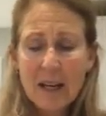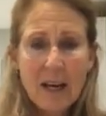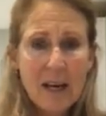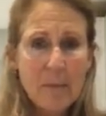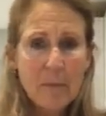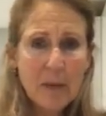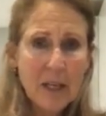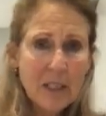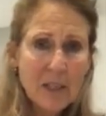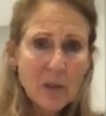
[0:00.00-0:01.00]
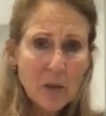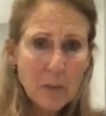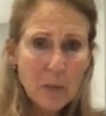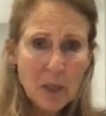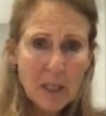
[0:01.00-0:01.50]
I just sort
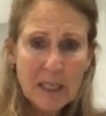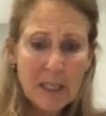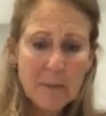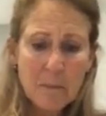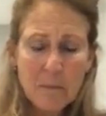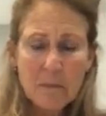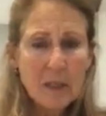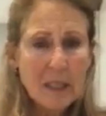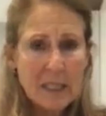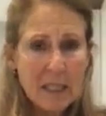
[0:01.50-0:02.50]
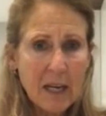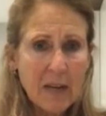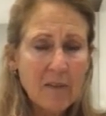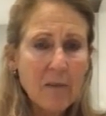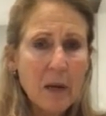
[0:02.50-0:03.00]
of put it in the inside
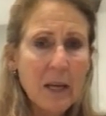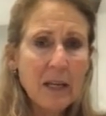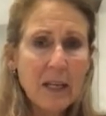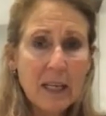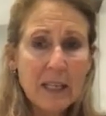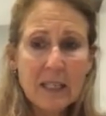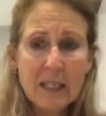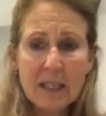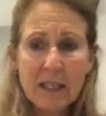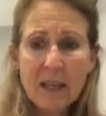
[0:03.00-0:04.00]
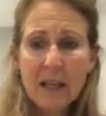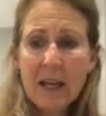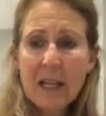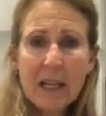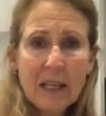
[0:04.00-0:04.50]
of my quesadilla,
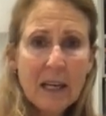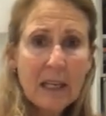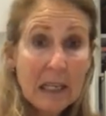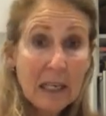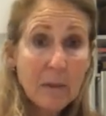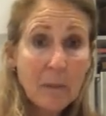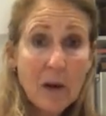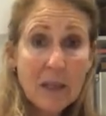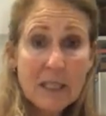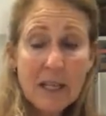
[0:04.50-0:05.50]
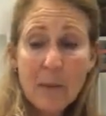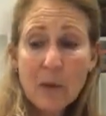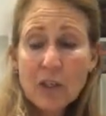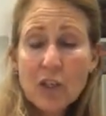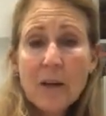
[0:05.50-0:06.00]
kind of like on a sandwich.